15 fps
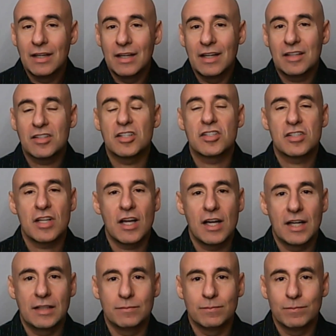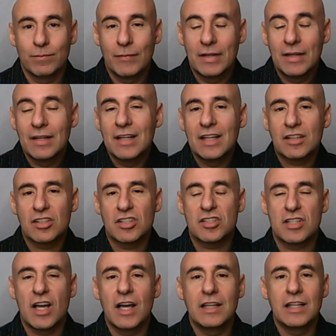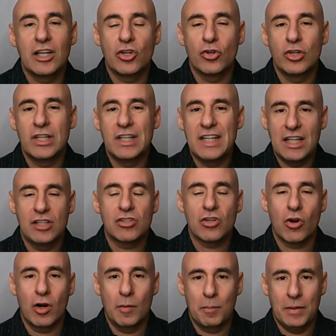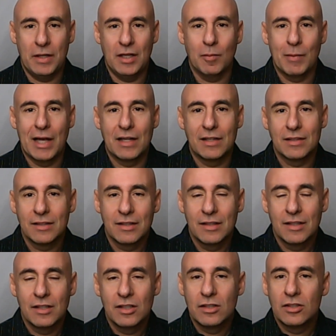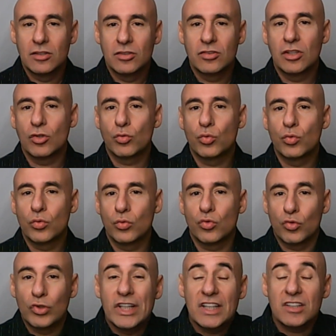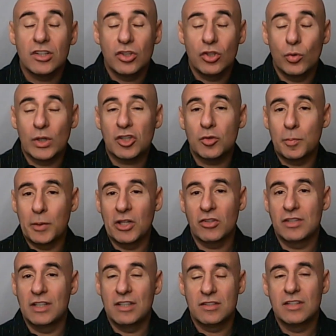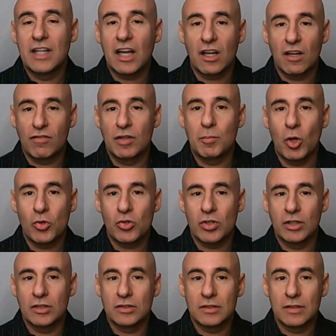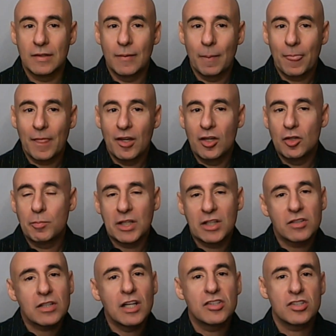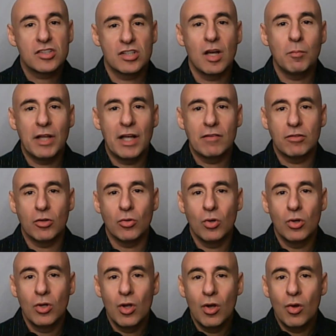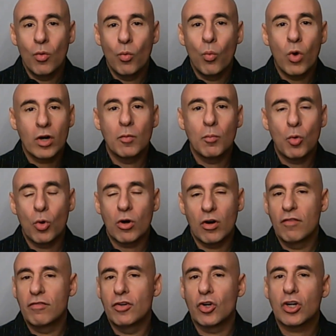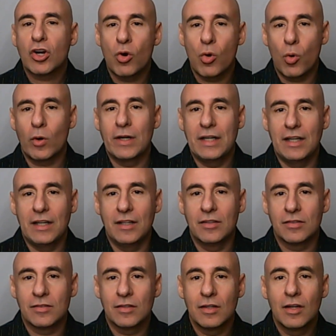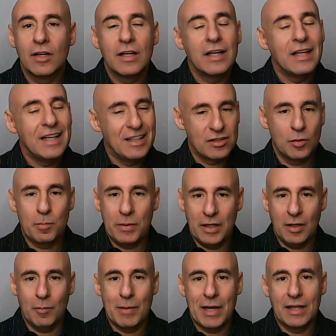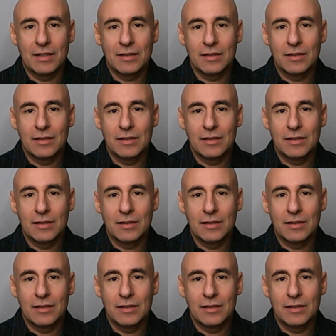it's a sign. It's a sign that your needs aren't being met. See, the reason you experience these negative emotions is because on some level, one or more of your core needs isn't being met